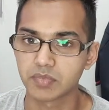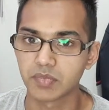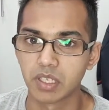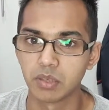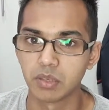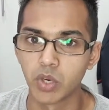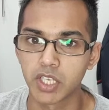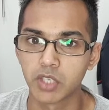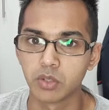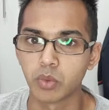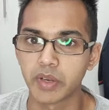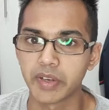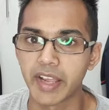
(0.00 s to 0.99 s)
working with what
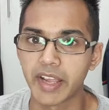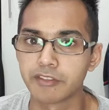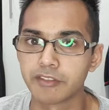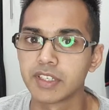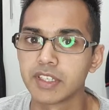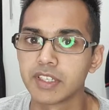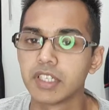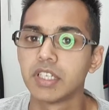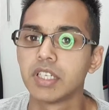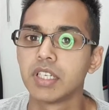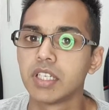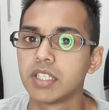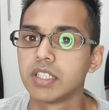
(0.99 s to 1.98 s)
you have,
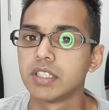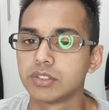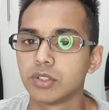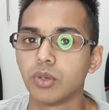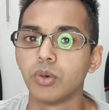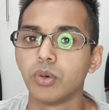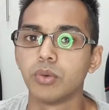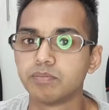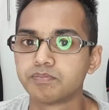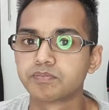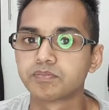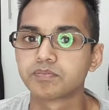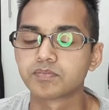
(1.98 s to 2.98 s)
so
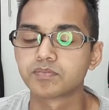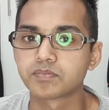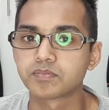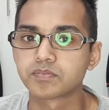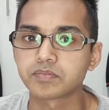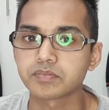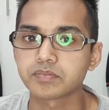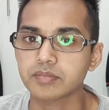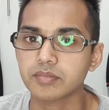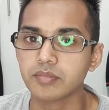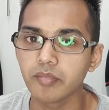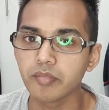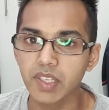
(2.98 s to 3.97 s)

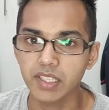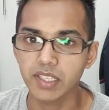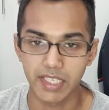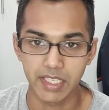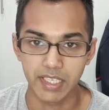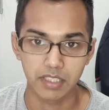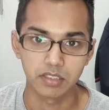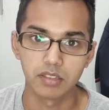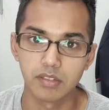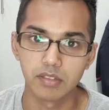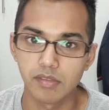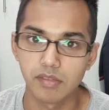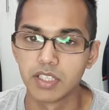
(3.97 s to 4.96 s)
yeah.
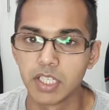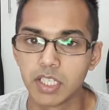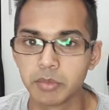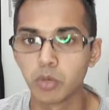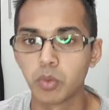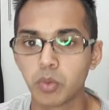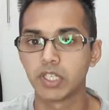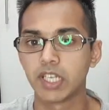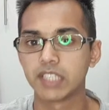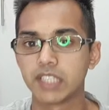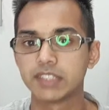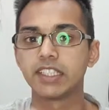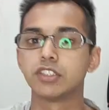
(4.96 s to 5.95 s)
Let me know what you guys
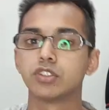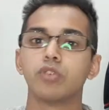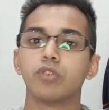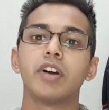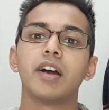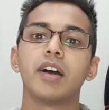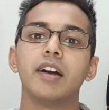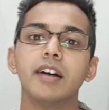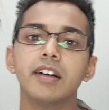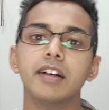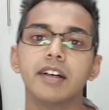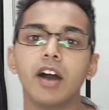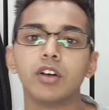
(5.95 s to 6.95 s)
think so far.
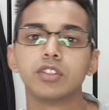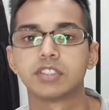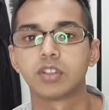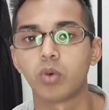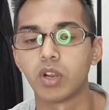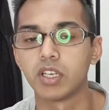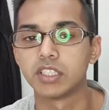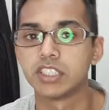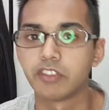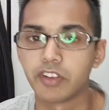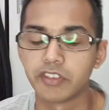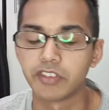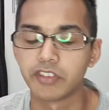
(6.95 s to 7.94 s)
How's the quality of
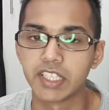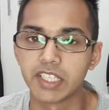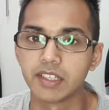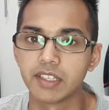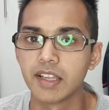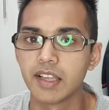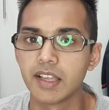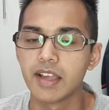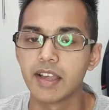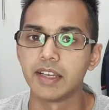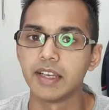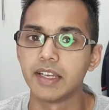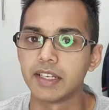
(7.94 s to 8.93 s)
everything,
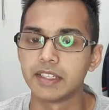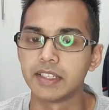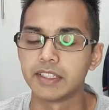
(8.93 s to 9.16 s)
and